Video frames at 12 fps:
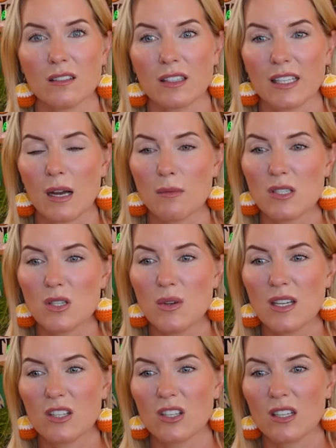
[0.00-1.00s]
Like I was
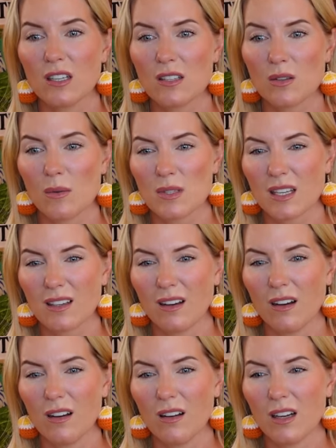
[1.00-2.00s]
doing good. So I was like,
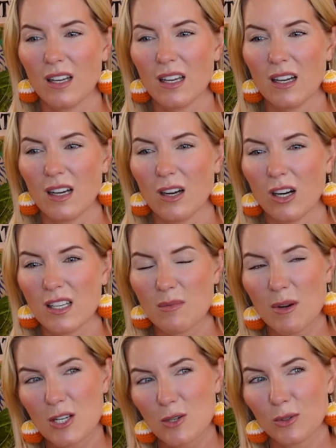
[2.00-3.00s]
is
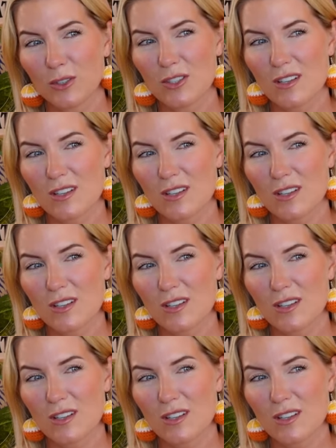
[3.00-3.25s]
my shoulder